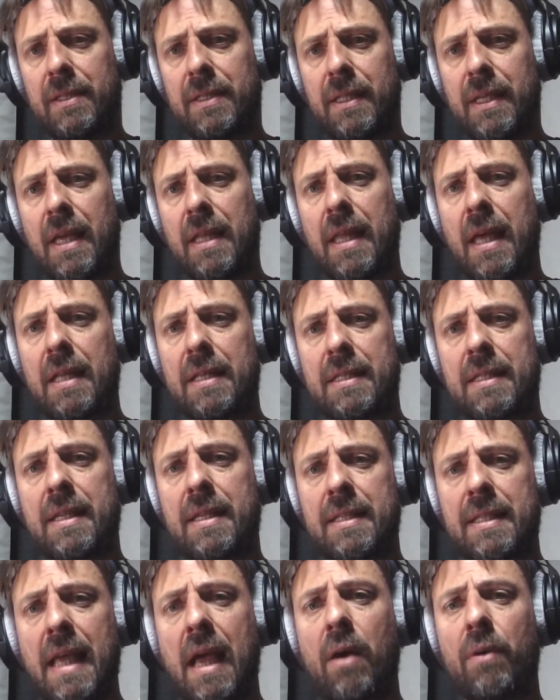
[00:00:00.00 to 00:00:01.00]
to get that to
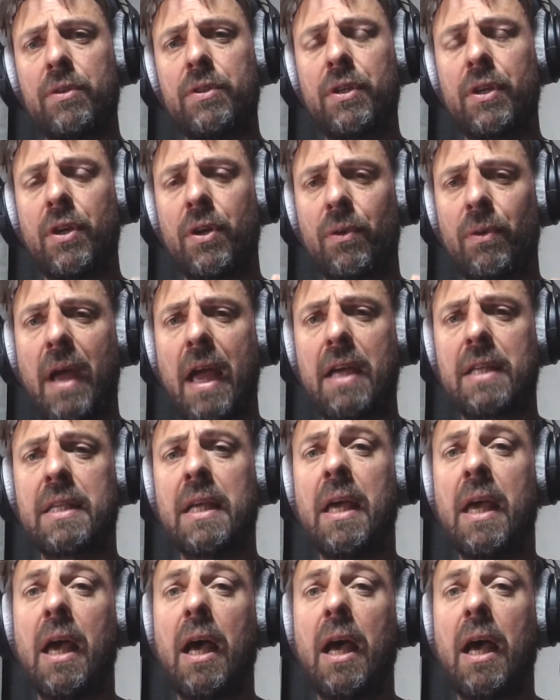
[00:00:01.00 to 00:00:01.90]
sound correct.